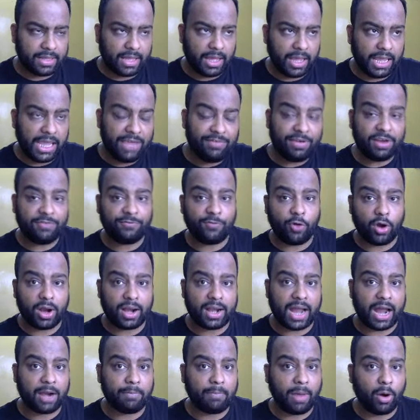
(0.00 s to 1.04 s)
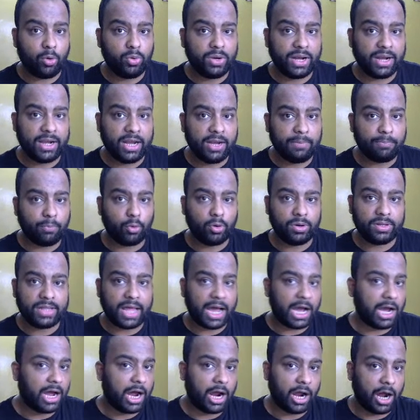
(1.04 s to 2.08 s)
even for an unbounded input the
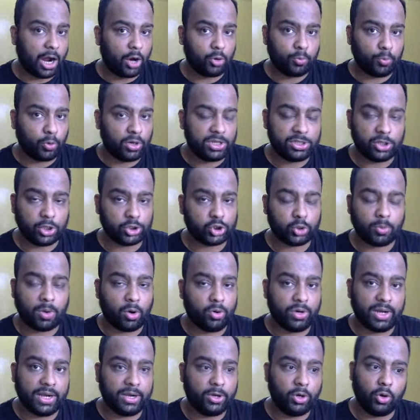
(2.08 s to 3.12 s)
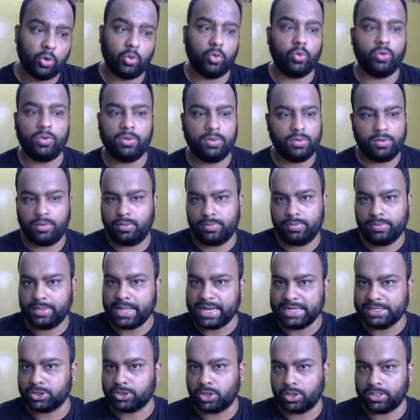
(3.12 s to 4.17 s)
output is also bounded. No, that
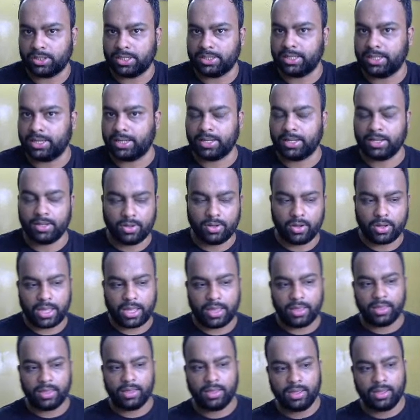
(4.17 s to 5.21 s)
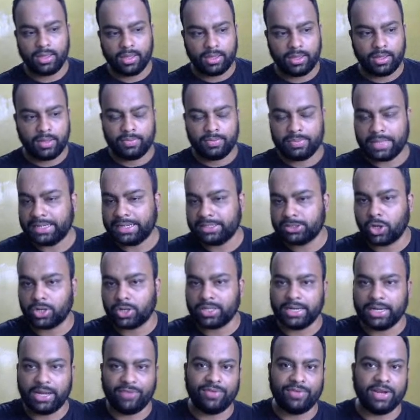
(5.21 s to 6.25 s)
is not the thing. Okay, that is not
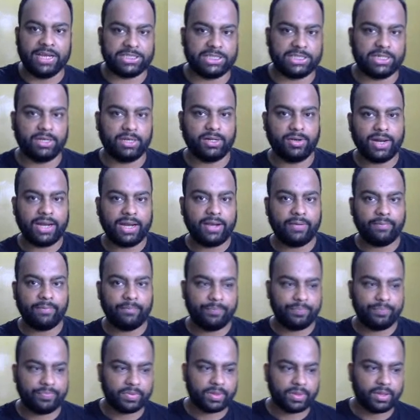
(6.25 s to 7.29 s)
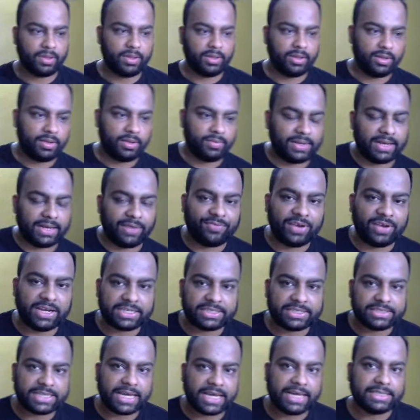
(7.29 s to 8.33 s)
the definition, right? The
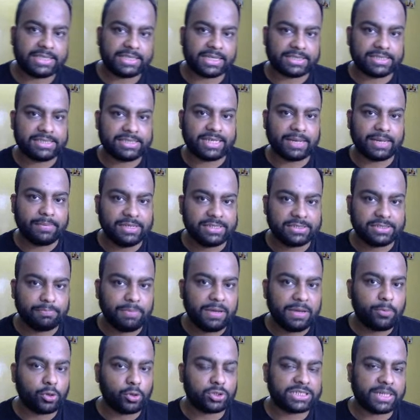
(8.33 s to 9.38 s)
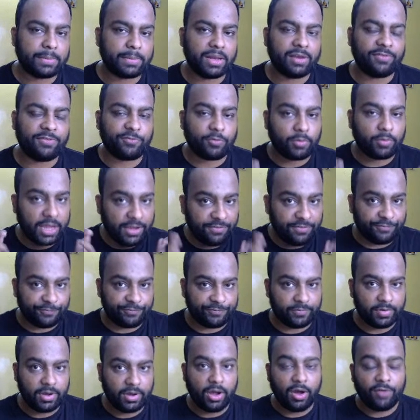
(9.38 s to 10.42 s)
definition says a system is BIBO stable if
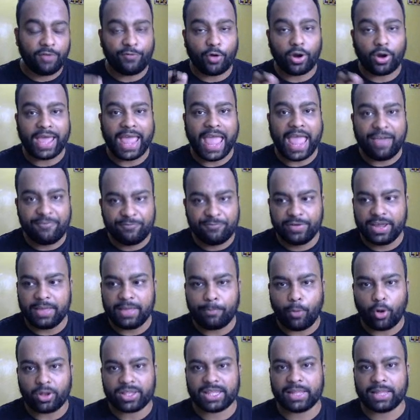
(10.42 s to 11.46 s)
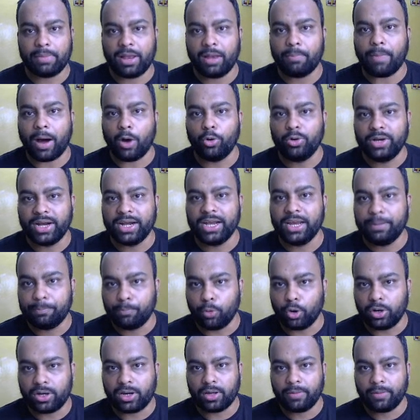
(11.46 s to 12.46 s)
for every possible bounded input